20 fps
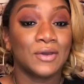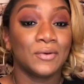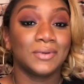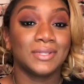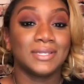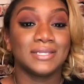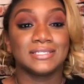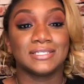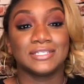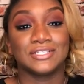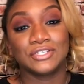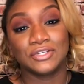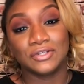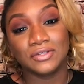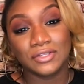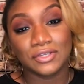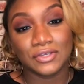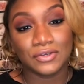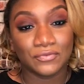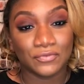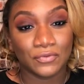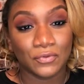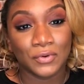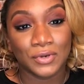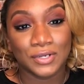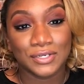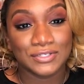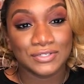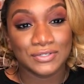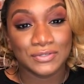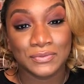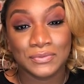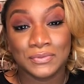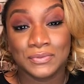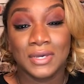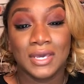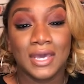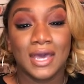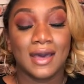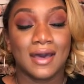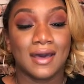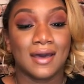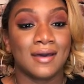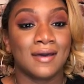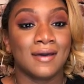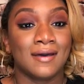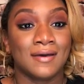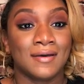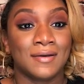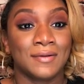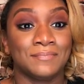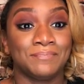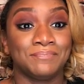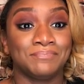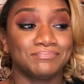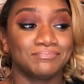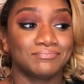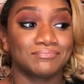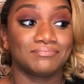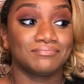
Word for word: what it is that you're looking forward to, um,